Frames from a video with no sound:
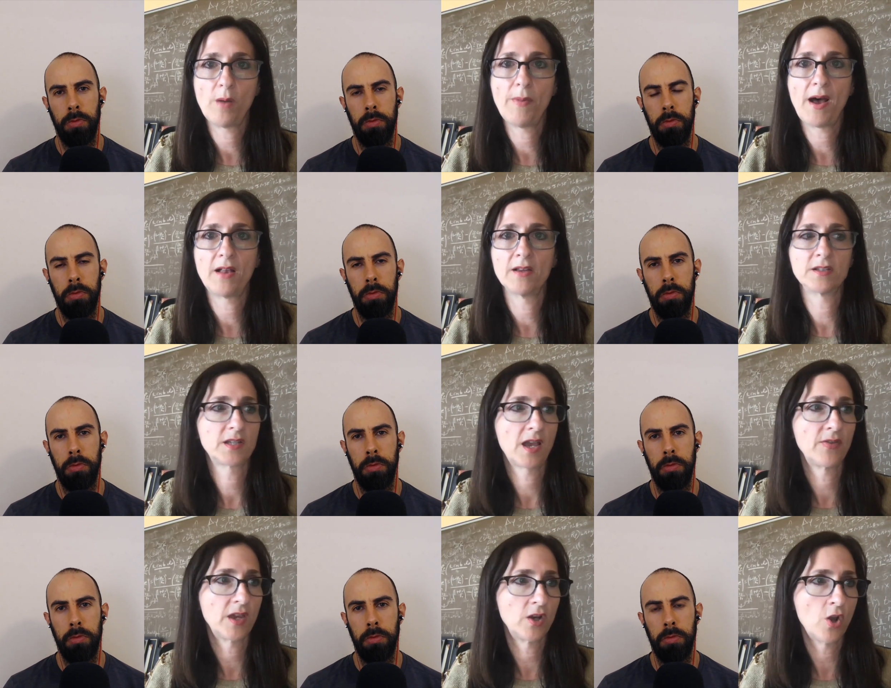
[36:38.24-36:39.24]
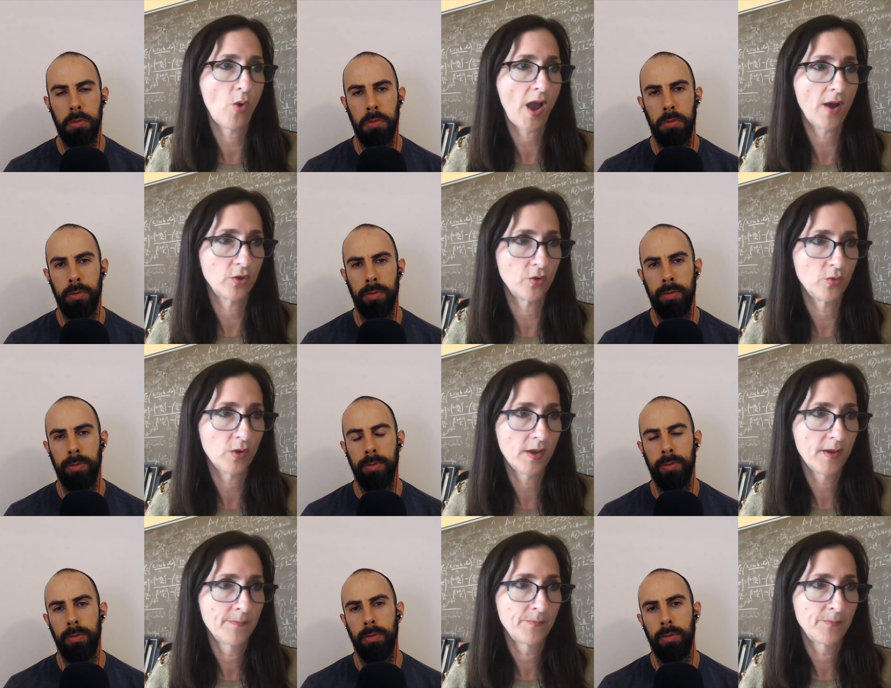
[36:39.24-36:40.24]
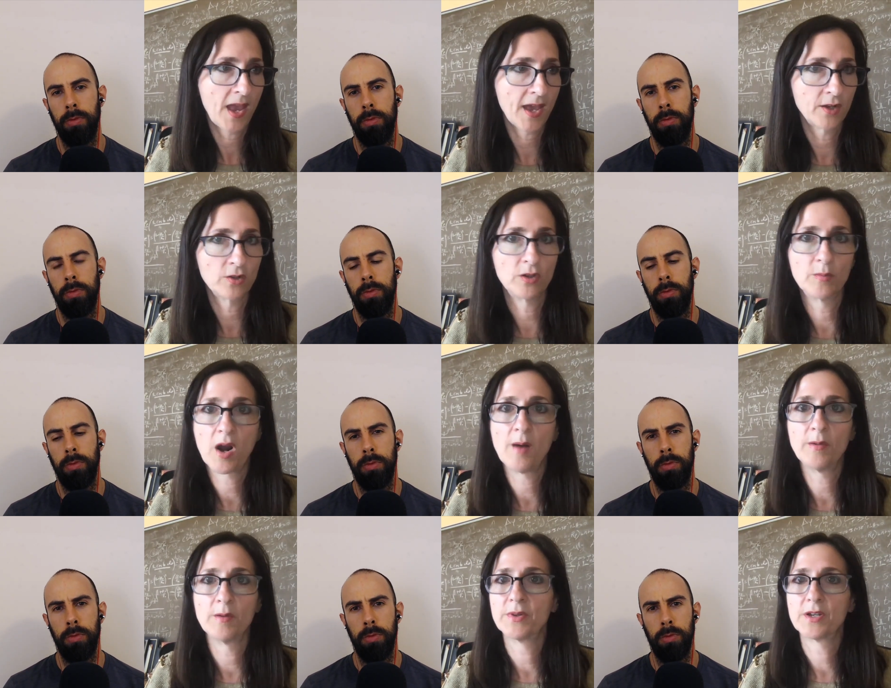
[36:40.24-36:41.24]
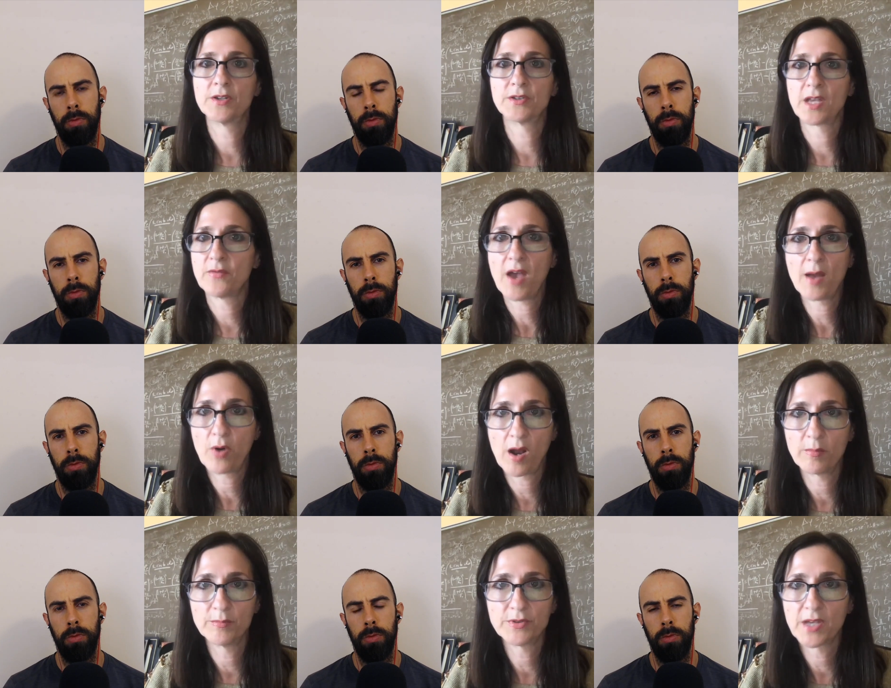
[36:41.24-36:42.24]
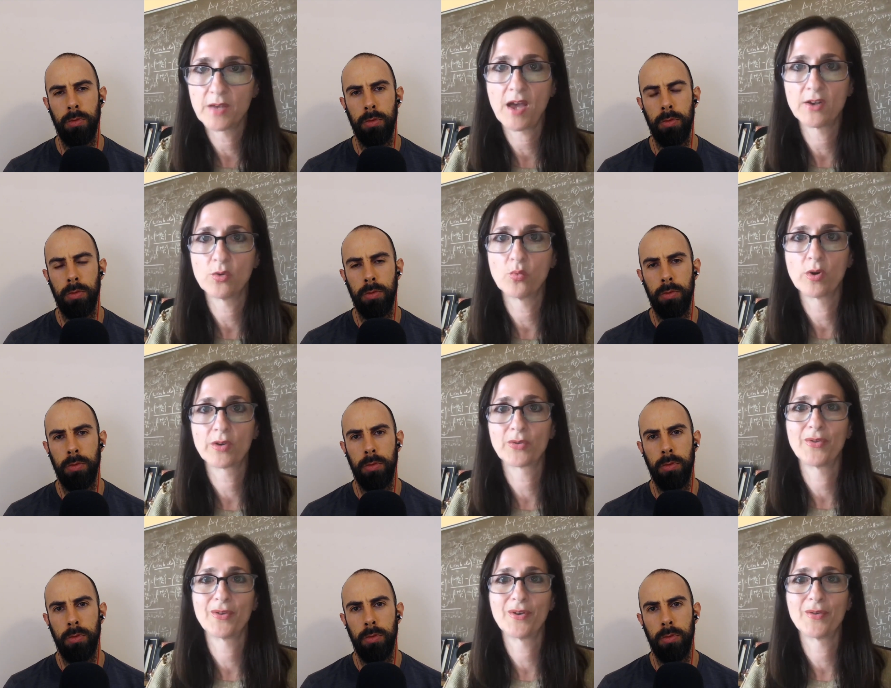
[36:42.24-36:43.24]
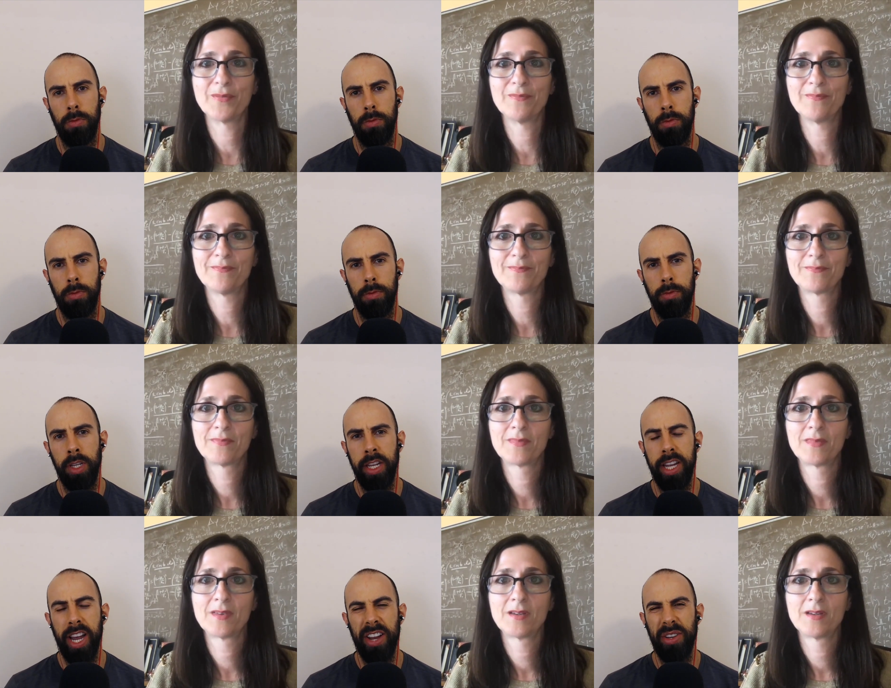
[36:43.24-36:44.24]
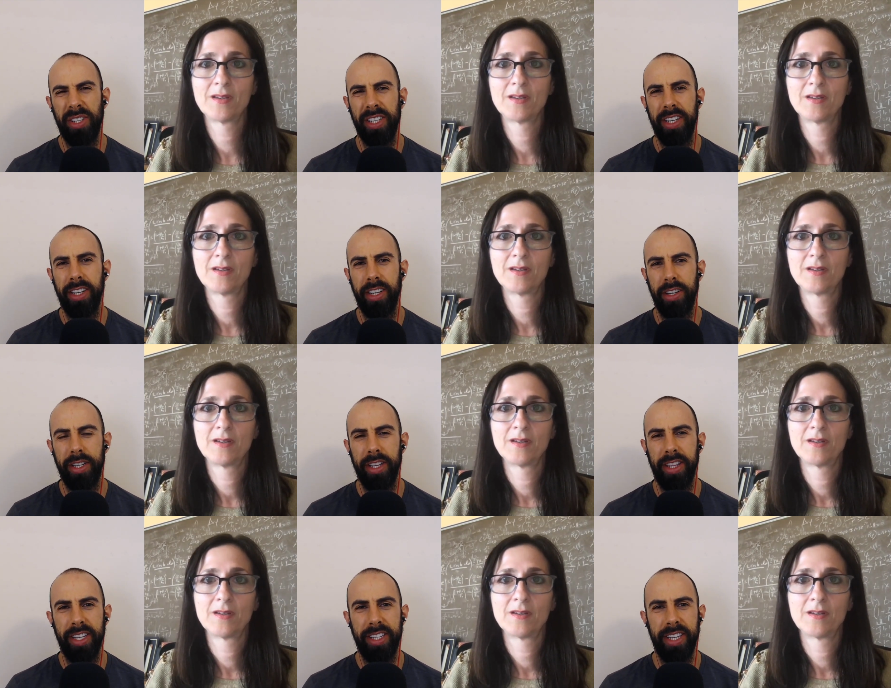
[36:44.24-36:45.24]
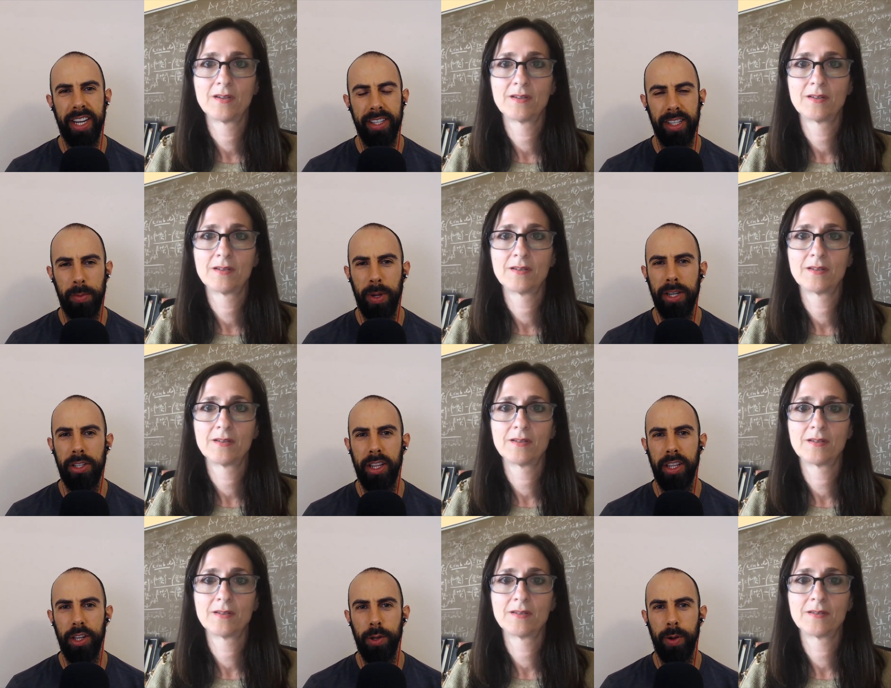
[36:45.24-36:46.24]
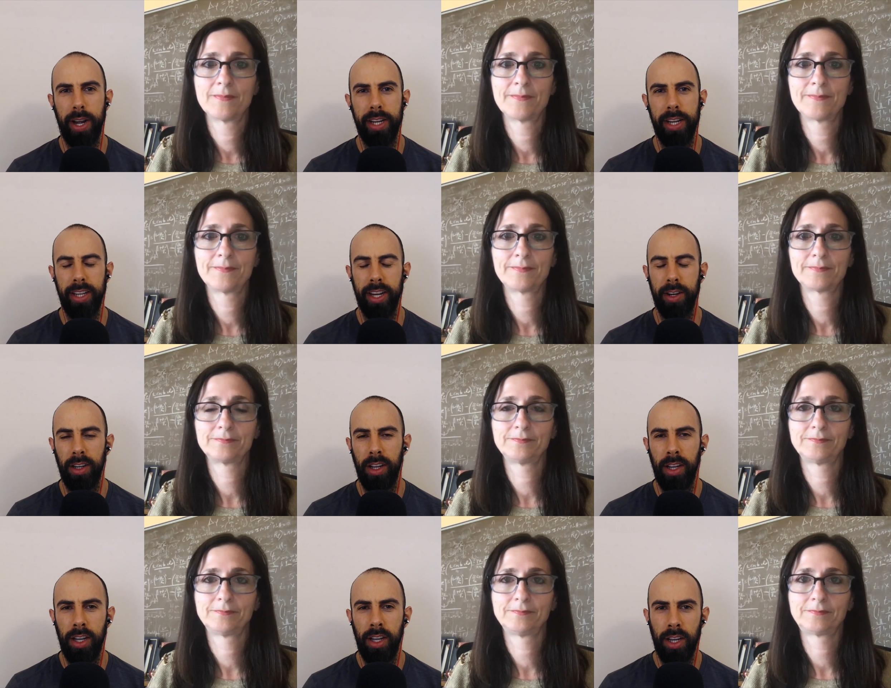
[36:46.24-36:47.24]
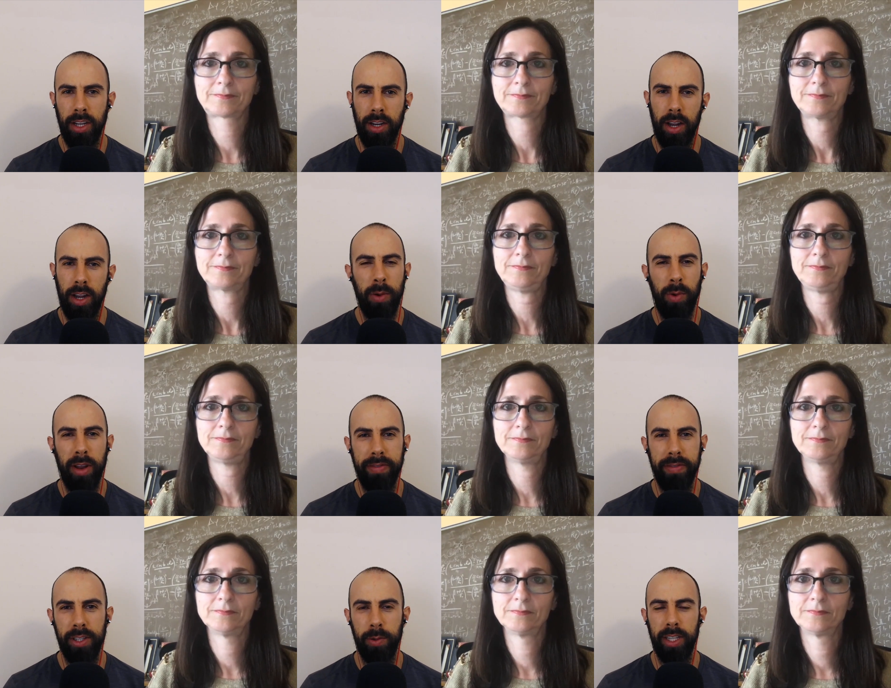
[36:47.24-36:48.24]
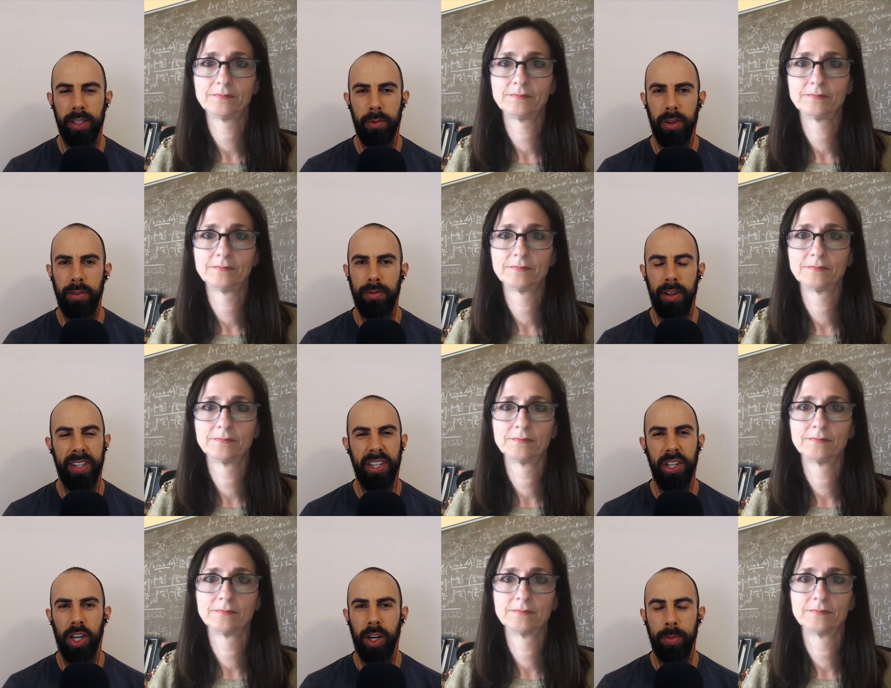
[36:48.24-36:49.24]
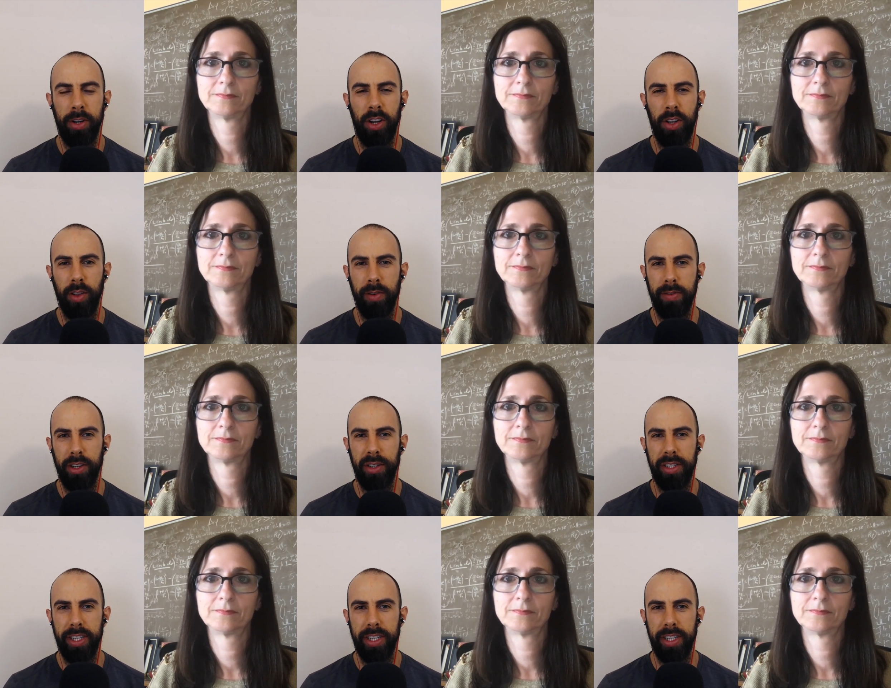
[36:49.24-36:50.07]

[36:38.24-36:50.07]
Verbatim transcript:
Speaker 1: balanced and they know how to handle a problem because they've had problems they've had to work through on their own
Speaker 2: yeah you see you see these days especially in the us like no, my wife is Swiss. We've lived in Europe and all over. You